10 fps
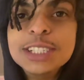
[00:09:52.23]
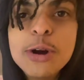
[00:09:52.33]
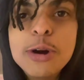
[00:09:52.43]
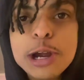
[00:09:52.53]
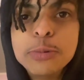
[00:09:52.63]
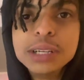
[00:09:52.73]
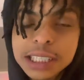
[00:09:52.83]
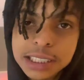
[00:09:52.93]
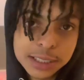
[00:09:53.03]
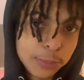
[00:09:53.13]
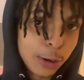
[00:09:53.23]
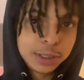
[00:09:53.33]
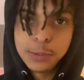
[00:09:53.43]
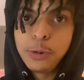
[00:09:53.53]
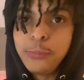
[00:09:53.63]
your unreleased to
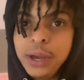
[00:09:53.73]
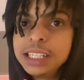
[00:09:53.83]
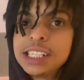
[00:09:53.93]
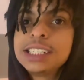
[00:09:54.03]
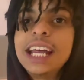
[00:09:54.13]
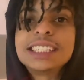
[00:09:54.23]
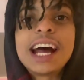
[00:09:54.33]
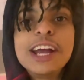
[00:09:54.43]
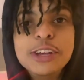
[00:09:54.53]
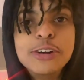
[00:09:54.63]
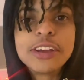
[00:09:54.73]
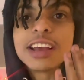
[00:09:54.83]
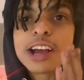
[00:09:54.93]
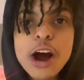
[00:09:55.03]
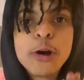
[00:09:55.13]
multiple bitches. That's how you'll
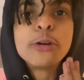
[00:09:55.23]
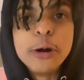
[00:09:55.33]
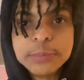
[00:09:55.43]
get caught up.